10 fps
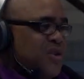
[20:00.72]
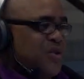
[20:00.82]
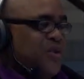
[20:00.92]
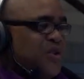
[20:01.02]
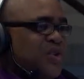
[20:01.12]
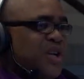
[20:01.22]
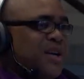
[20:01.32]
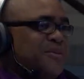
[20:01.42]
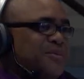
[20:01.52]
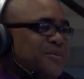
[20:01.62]

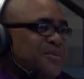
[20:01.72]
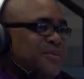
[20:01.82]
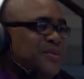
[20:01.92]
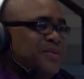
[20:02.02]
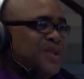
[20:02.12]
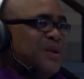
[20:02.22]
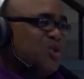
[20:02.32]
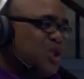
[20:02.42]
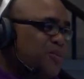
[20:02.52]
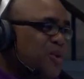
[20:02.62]
Obviously, the
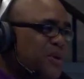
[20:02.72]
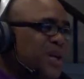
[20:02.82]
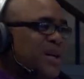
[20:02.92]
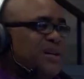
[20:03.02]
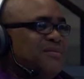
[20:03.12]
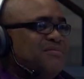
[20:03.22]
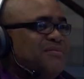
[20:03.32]
most popular